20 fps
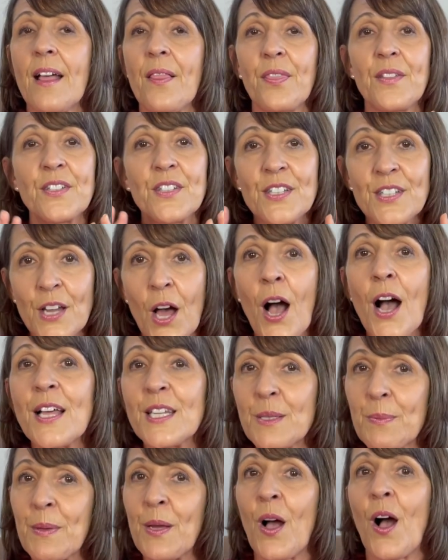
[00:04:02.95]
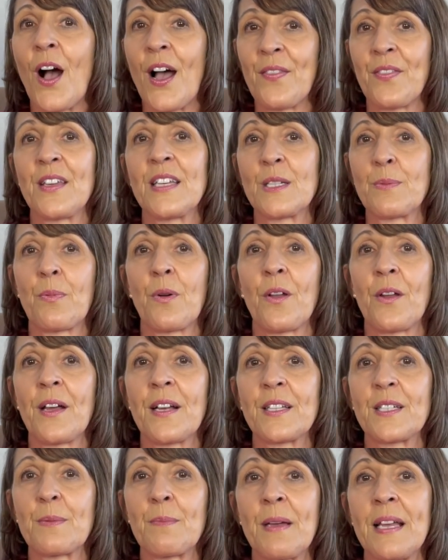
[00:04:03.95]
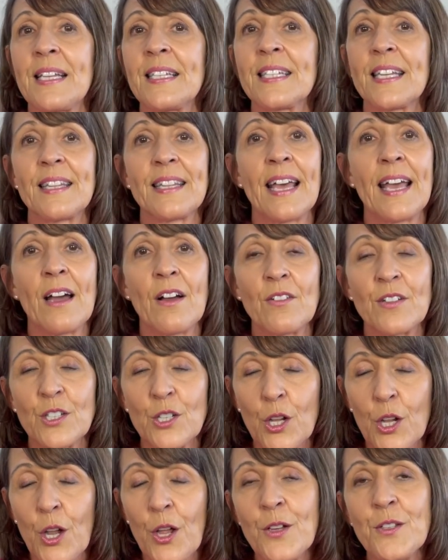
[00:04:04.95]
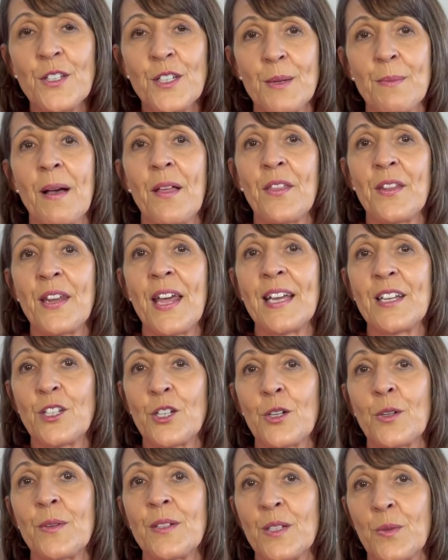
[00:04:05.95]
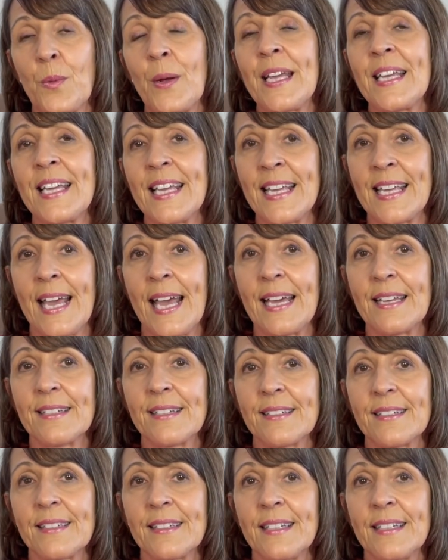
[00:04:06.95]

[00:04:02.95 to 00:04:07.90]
The science behind these products means that they are as close to Mother Nature as we can get.